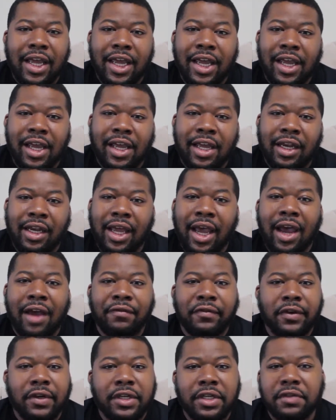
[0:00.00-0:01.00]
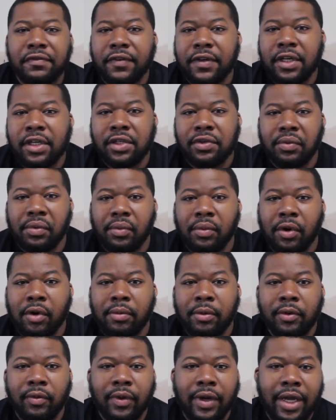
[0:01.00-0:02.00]
And after he's finished with
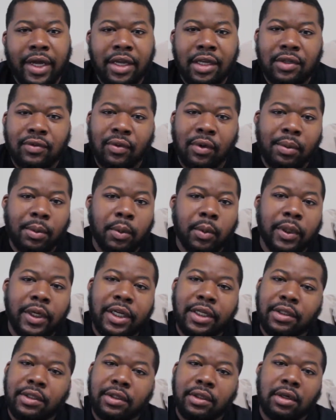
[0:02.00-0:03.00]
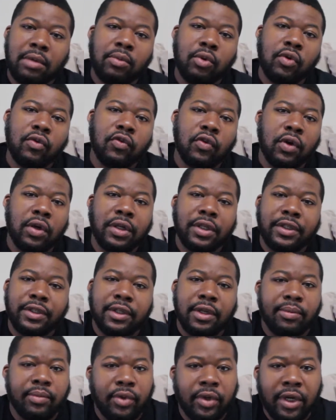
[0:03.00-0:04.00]
Roman Reigns, Roman Reigns is going to move on to
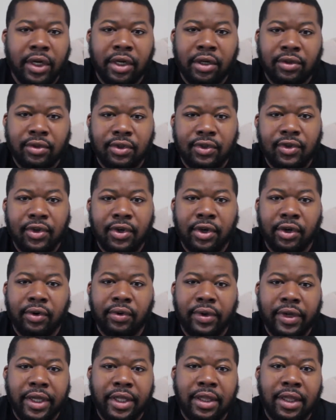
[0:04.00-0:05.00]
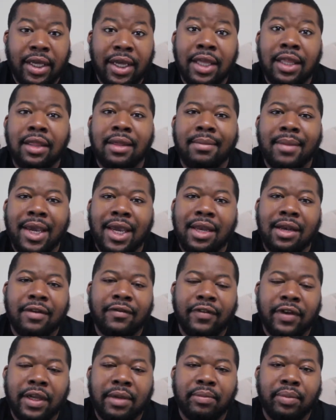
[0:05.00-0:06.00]
something else, you know, in, in the main
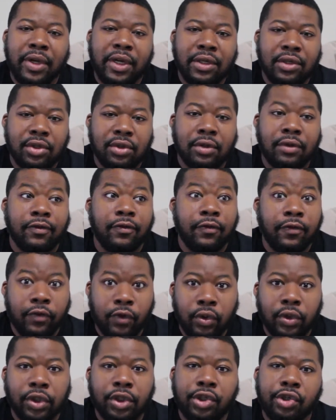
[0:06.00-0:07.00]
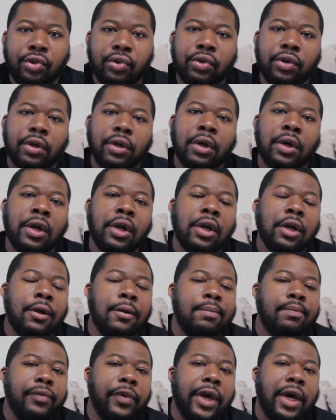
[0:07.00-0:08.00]
event picture for sure.
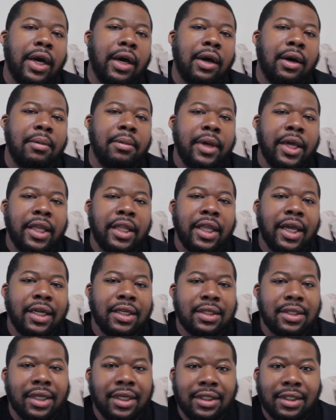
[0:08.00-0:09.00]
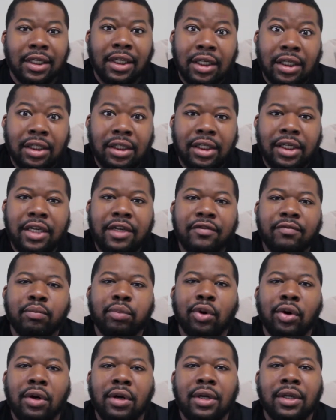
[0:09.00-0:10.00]
Um, and that's that's going to leave
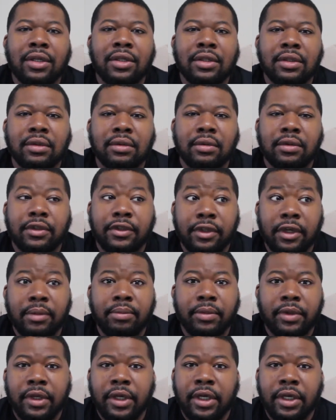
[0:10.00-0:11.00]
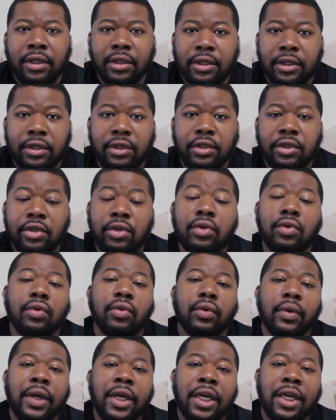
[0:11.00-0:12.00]
Braun something to
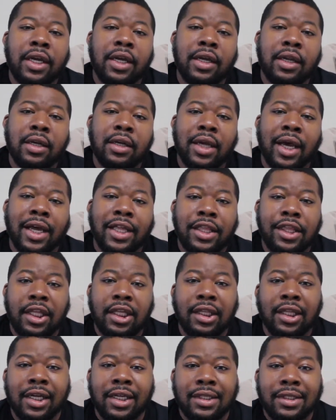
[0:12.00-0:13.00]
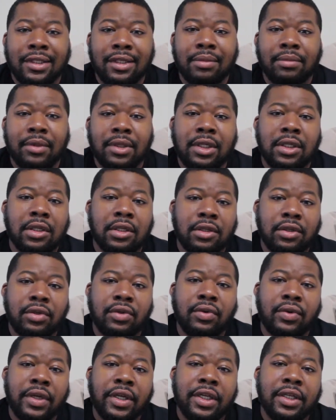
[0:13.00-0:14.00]
do. And I think that's something to
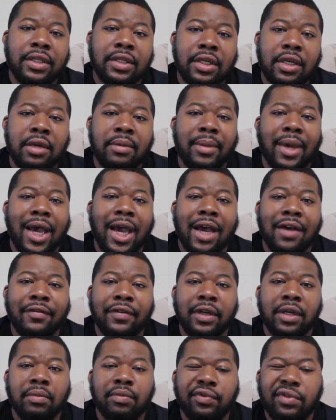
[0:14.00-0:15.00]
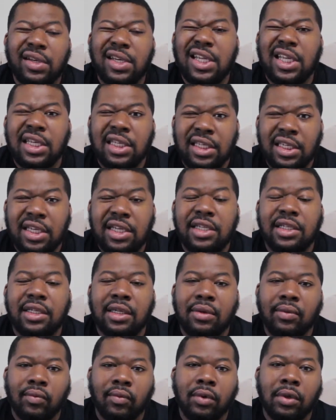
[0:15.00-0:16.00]
do is him having a pretty
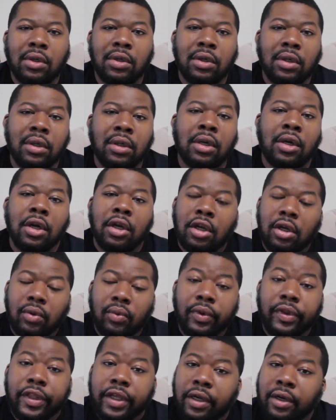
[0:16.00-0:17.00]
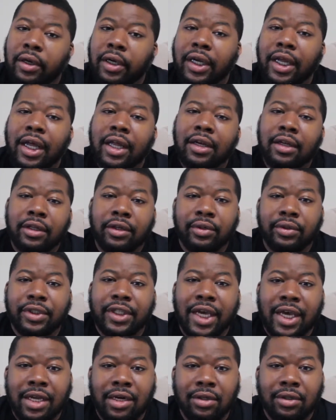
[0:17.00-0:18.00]
decent run with the Intercontinental
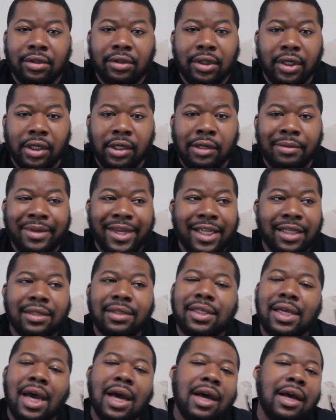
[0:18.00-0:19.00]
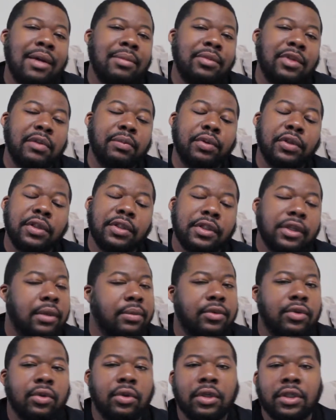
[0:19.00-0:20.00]
title. Um, it's time to put
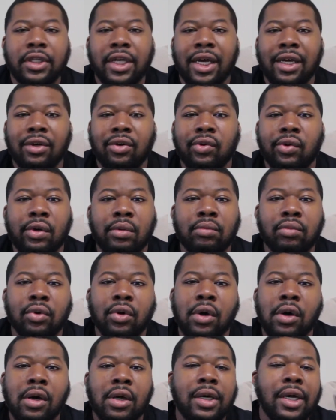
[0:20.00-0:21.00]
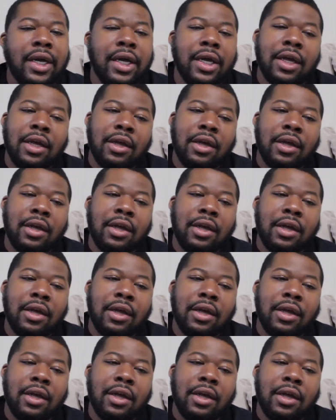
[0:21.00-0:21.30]
some sort of title on Braun,